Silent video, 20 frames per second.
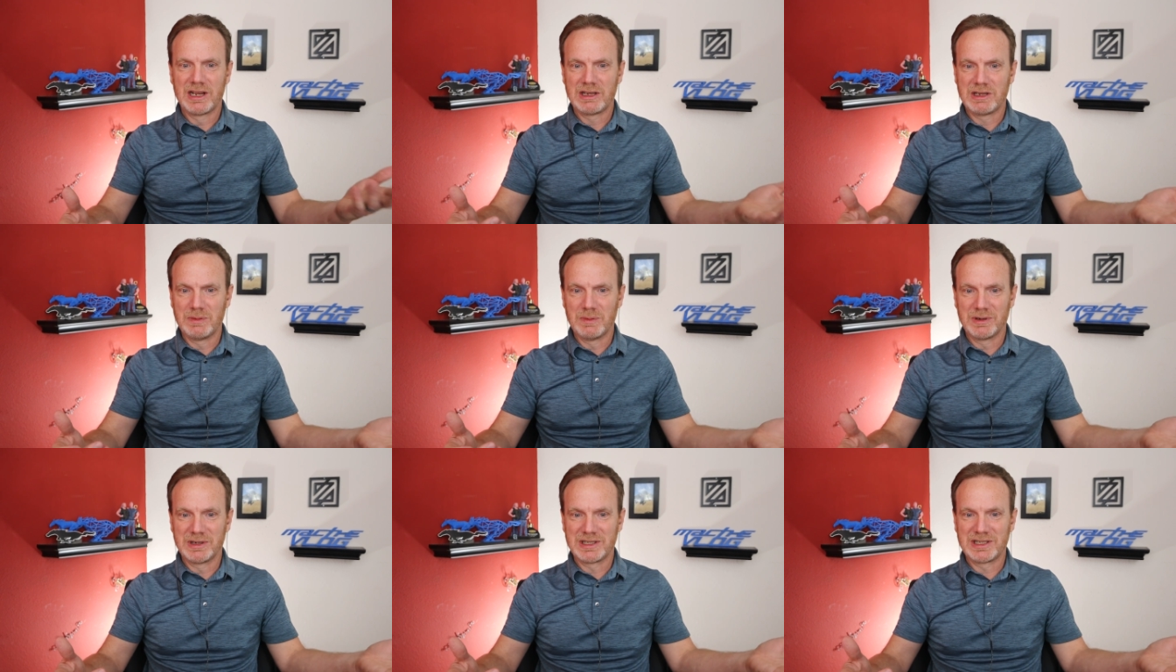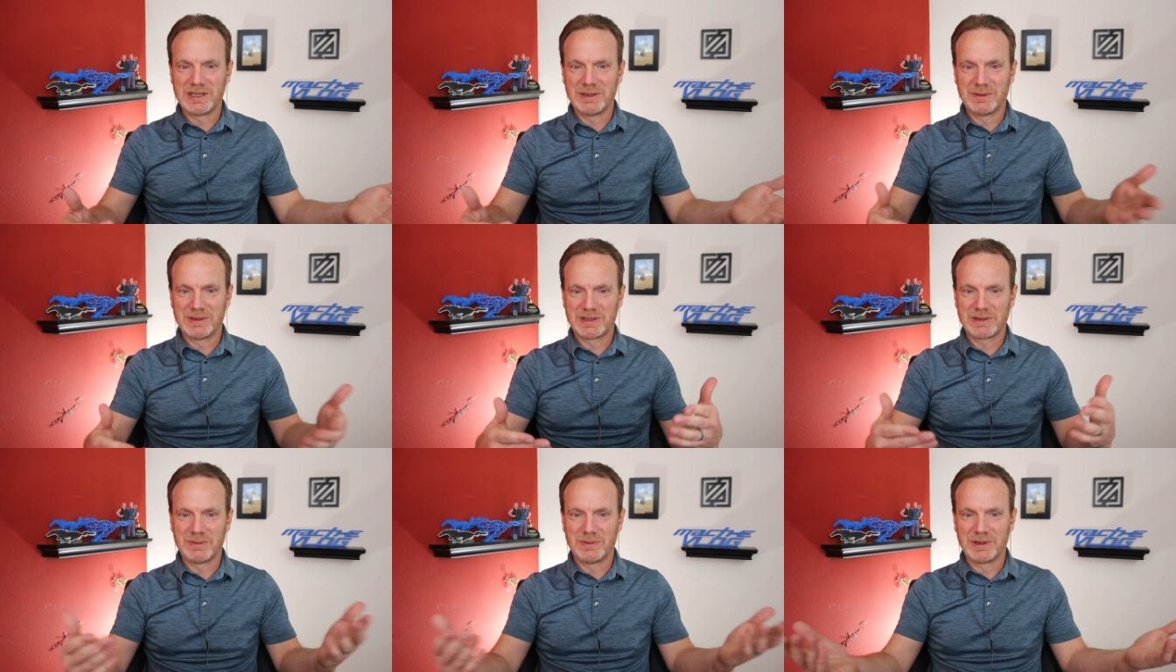you want to see
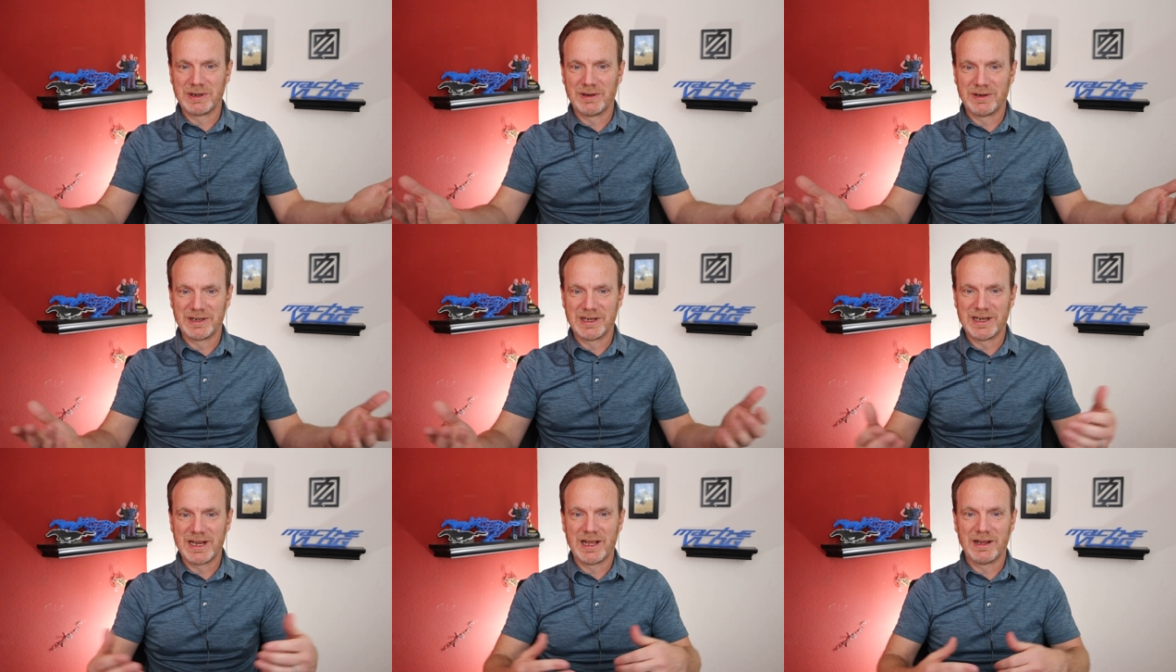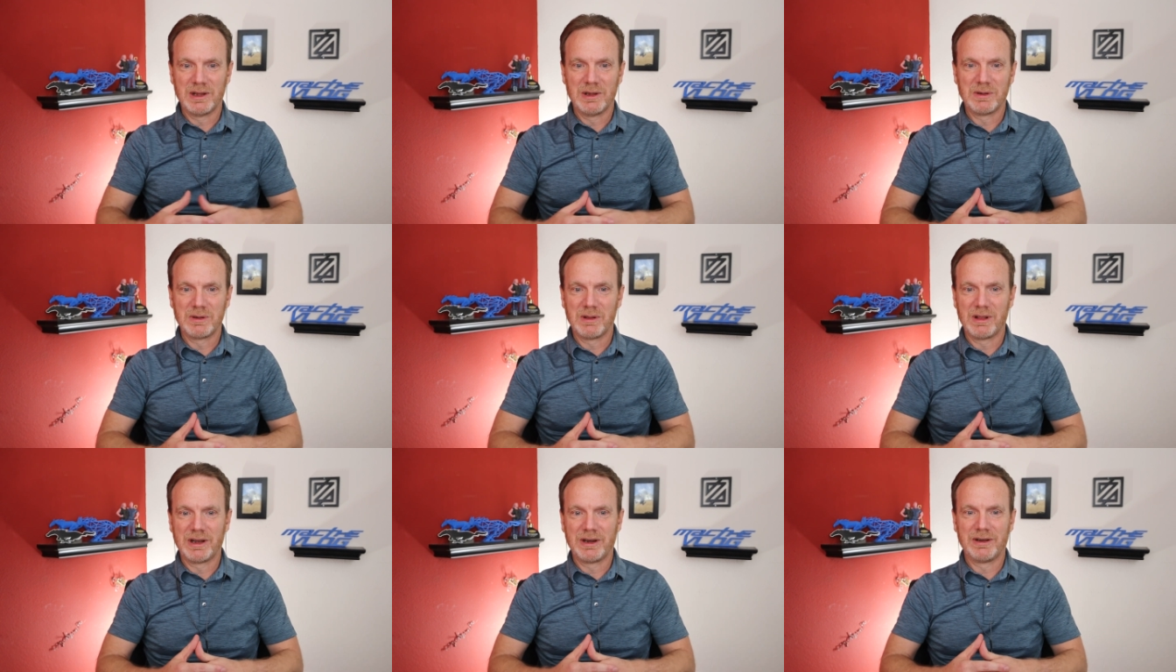what's going on in that
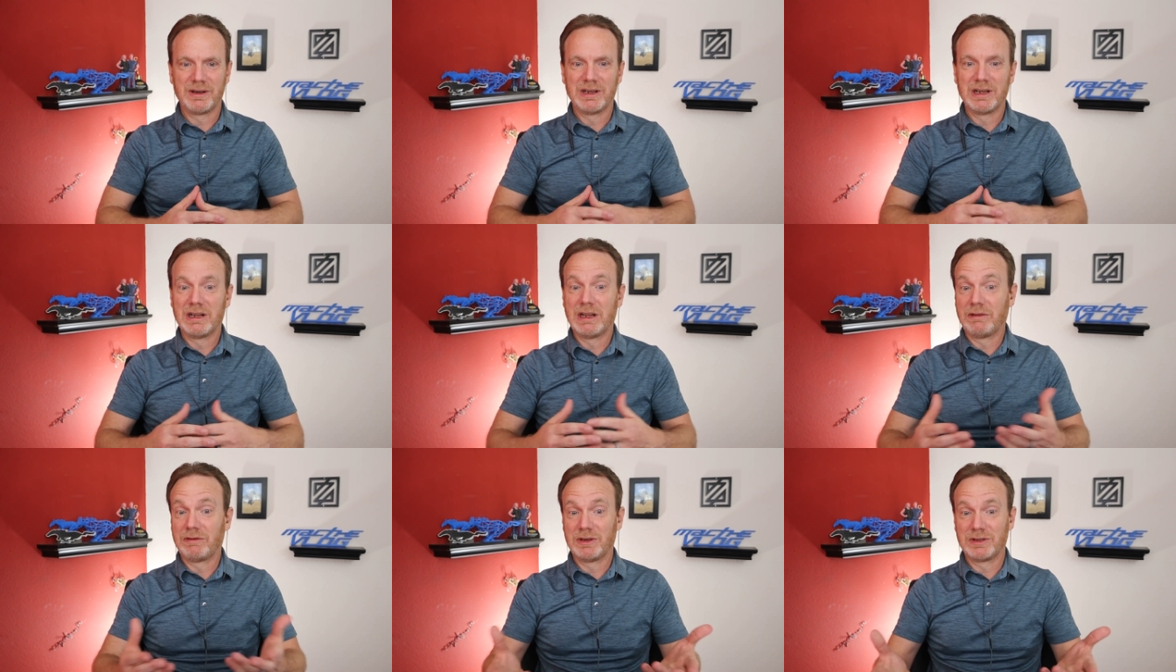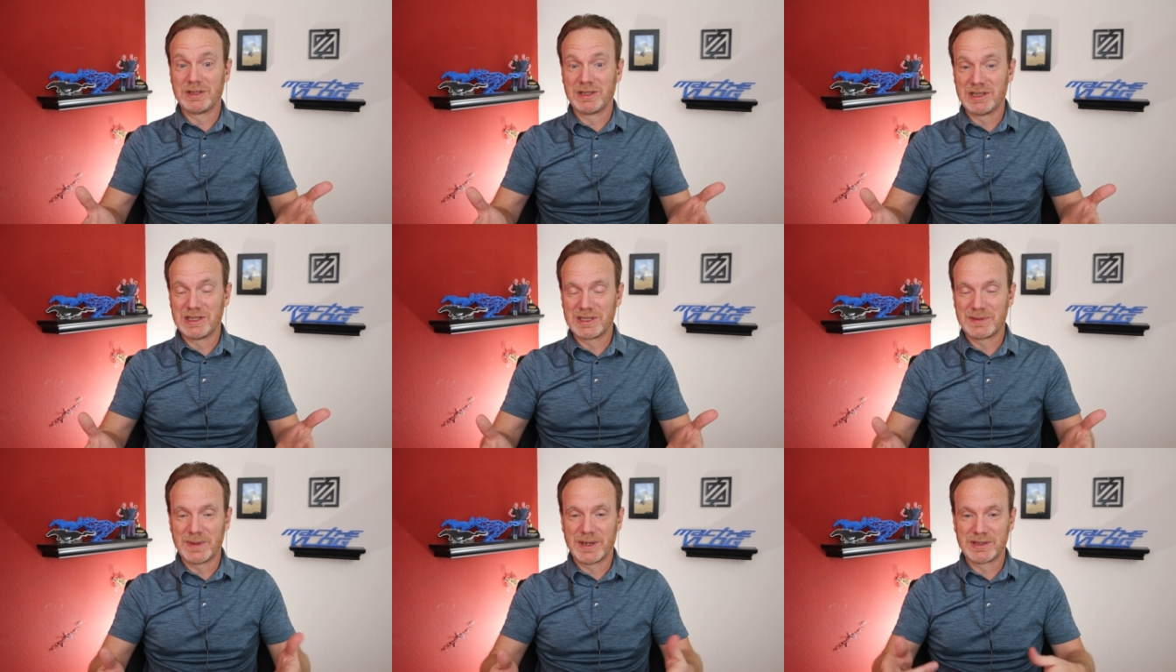local area if there's
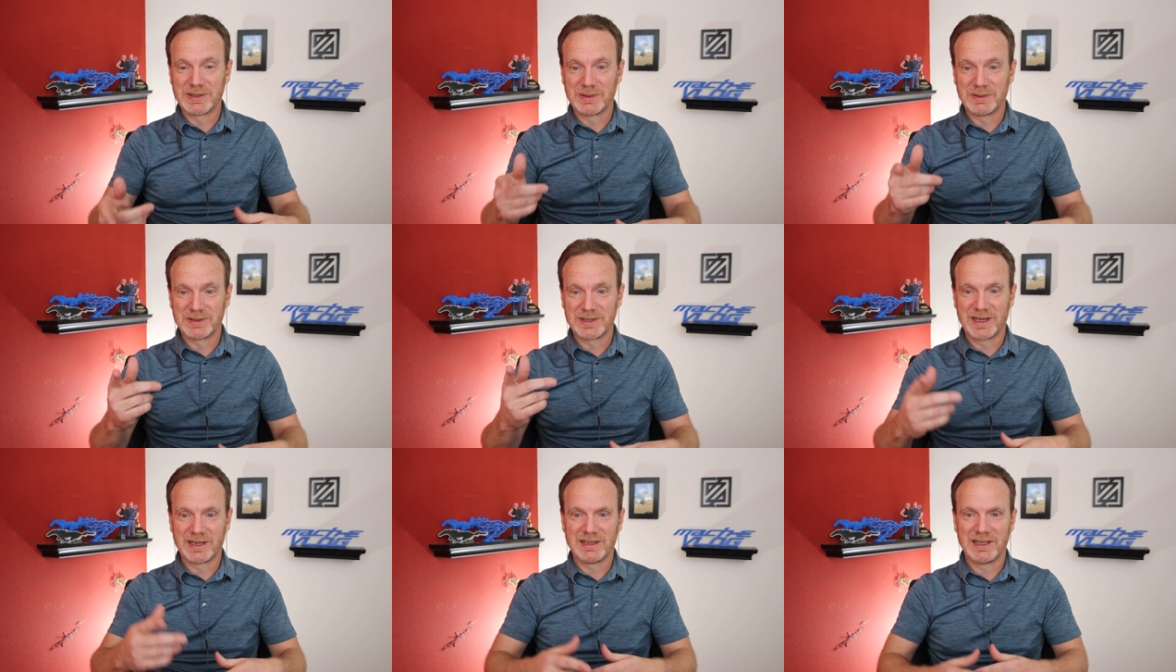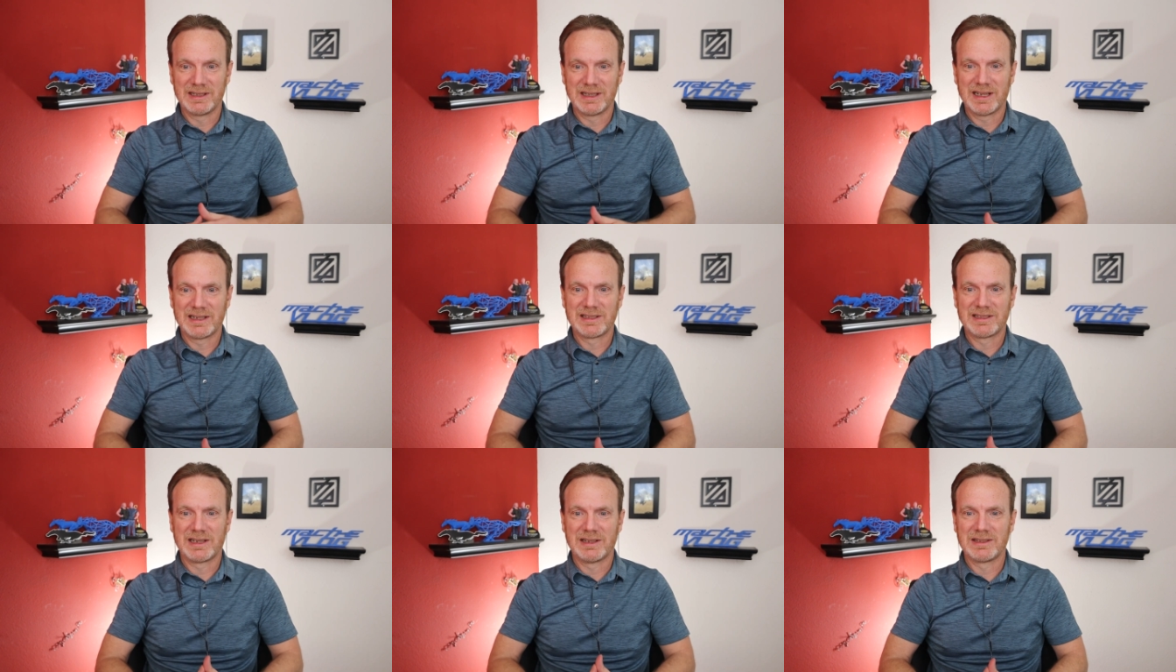any specials and i think
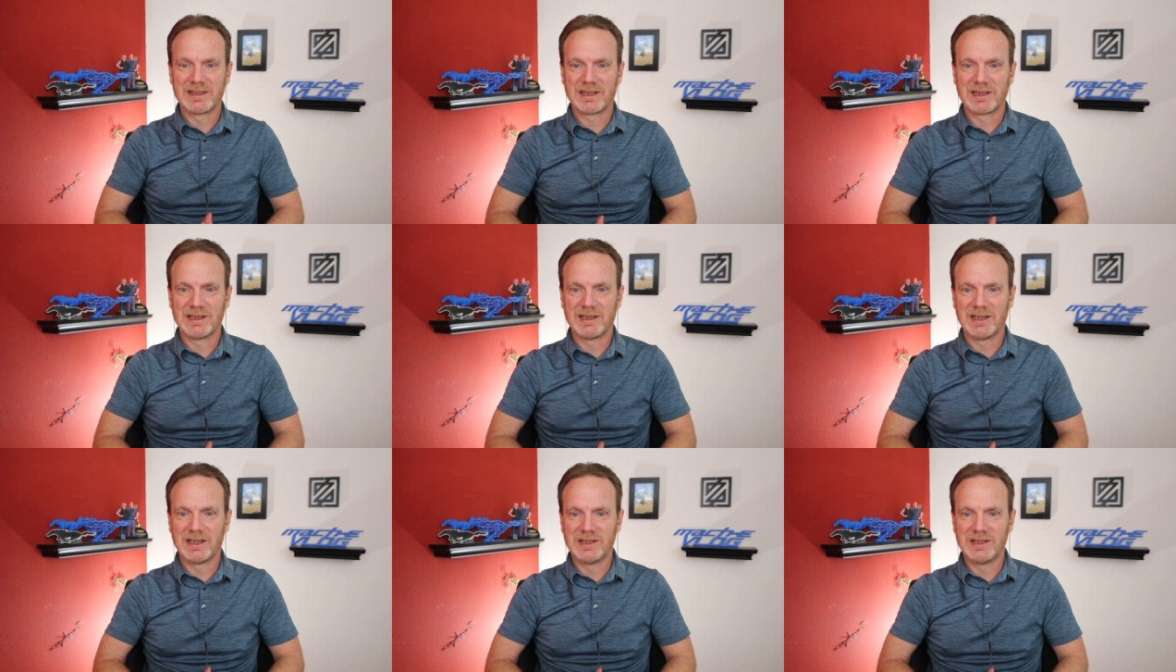that sounds like a,